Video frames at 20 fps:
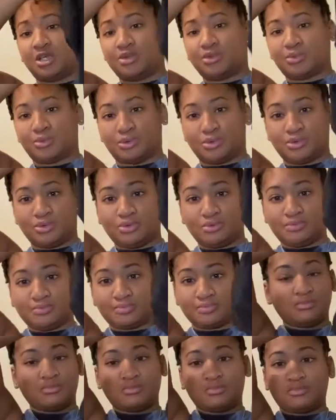through
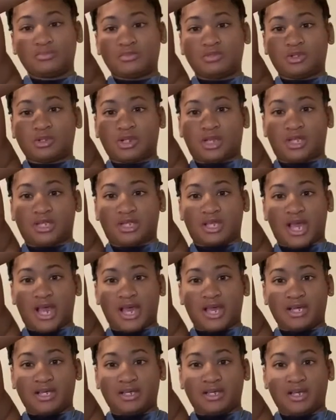like
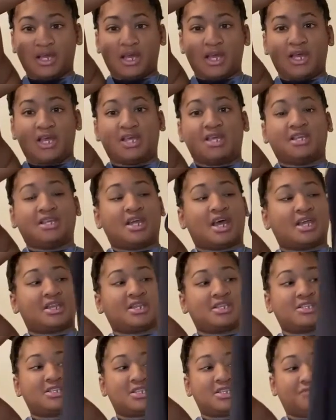that. Now
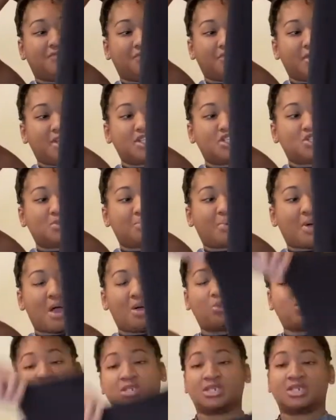this fringe
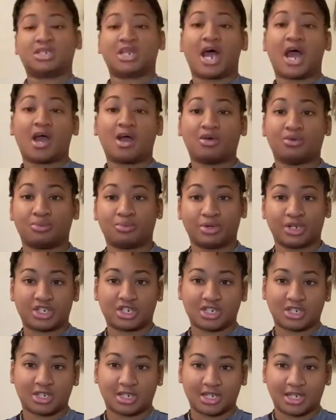part was not
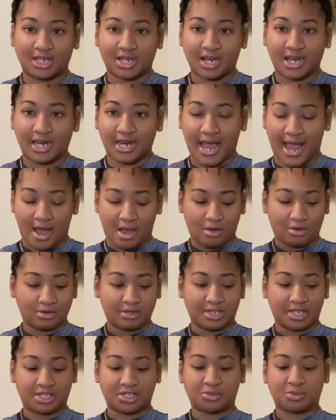originally cut
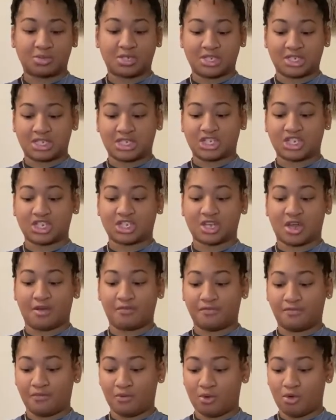out. This was just a
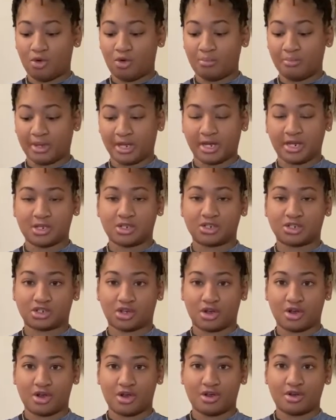full mini
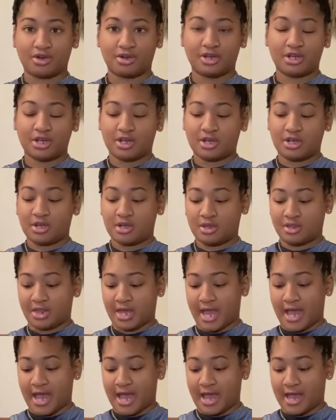skirt
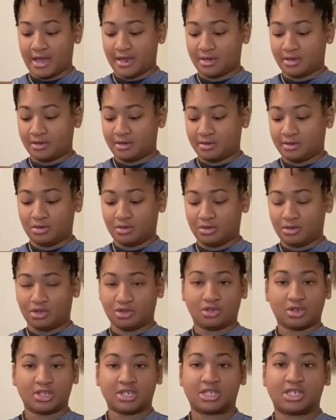that you
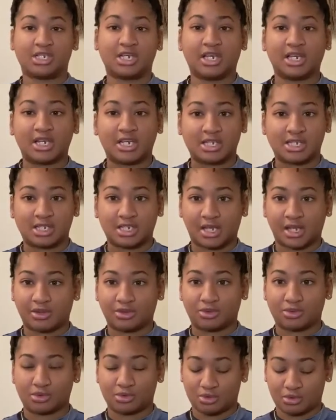couldn't see any
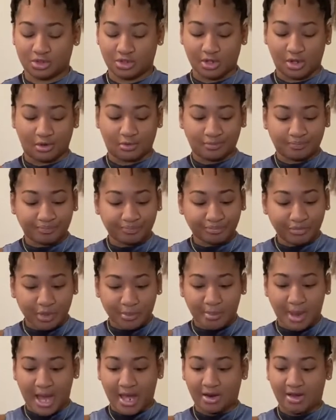skin through. So the
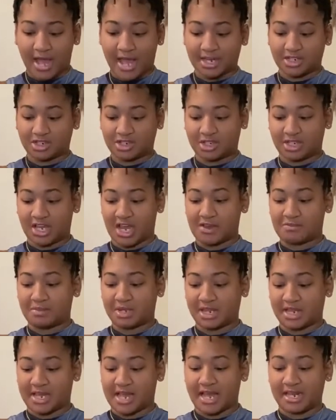model actually gave me
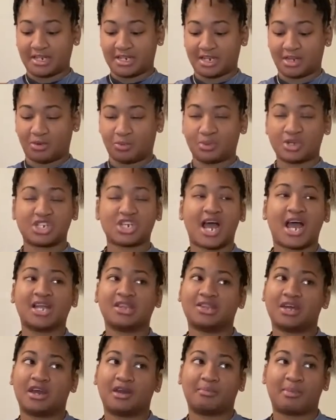the idea, which I
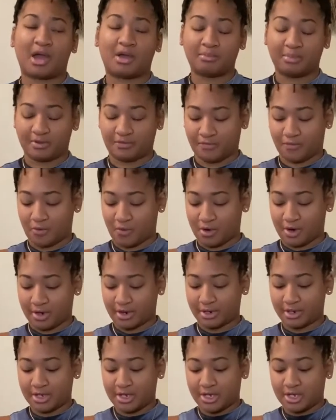thought about
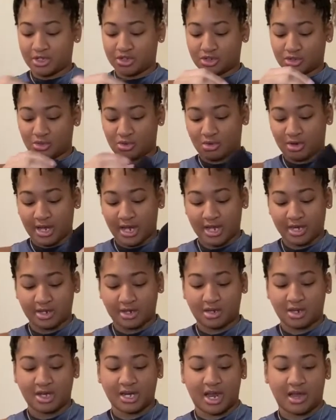before, to go ahead
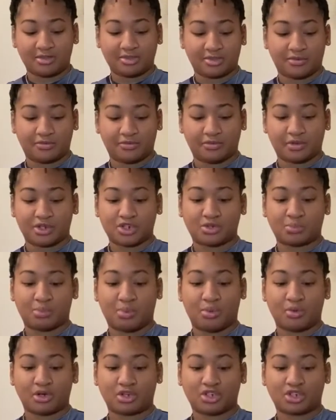and cut out the fringe
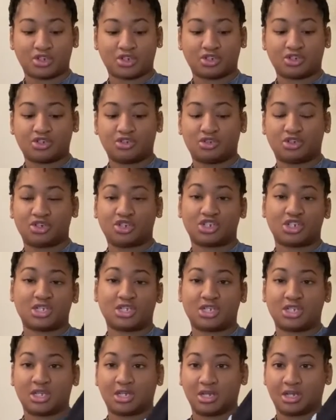portions so you can just
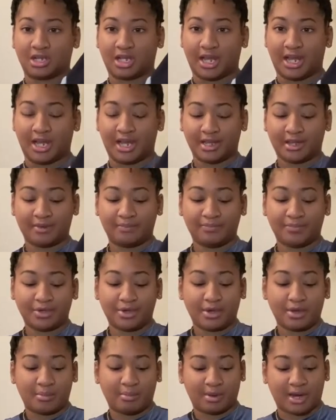see the leg.
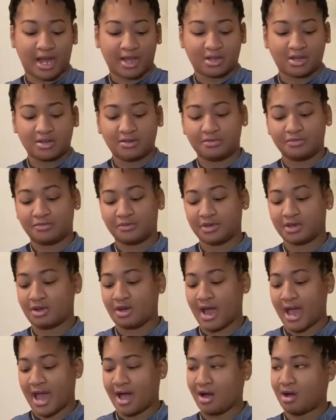But I couldn't
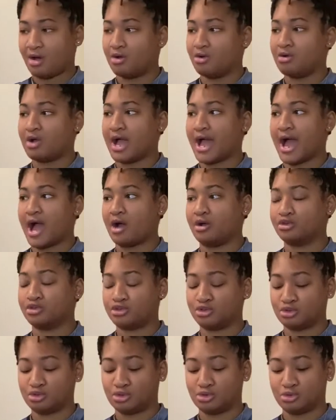figure out how
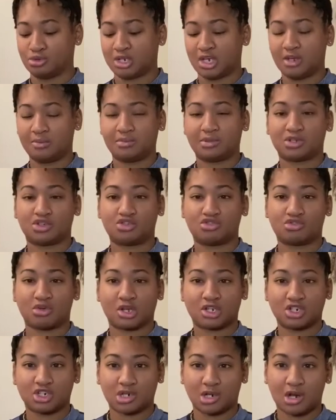to keep the
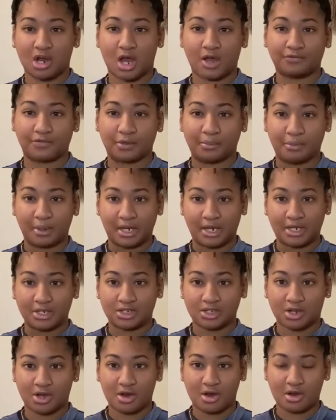structure of the mini
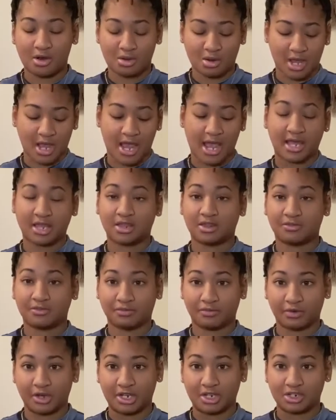skirt and the
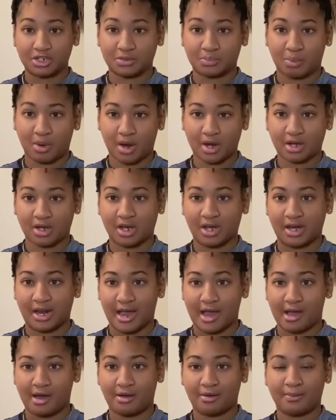fringe part cut
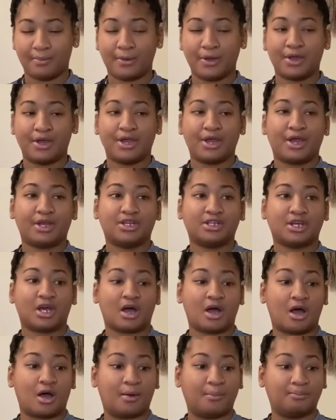out.
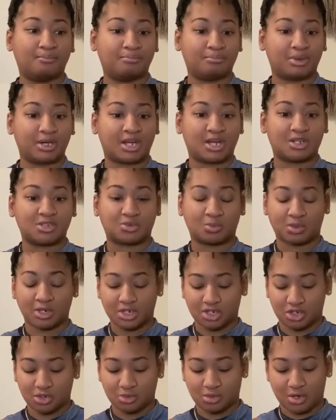Because
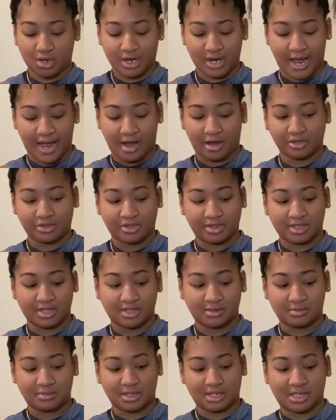once you cut out
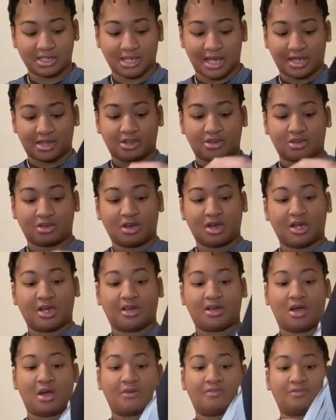this, it's like you're
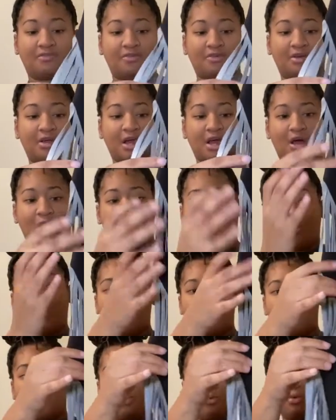cutting off a
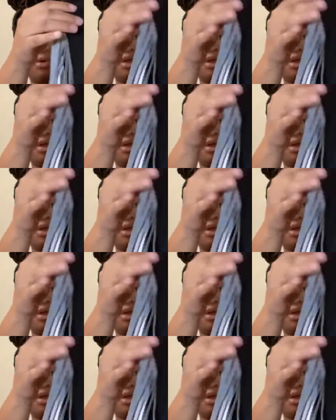whole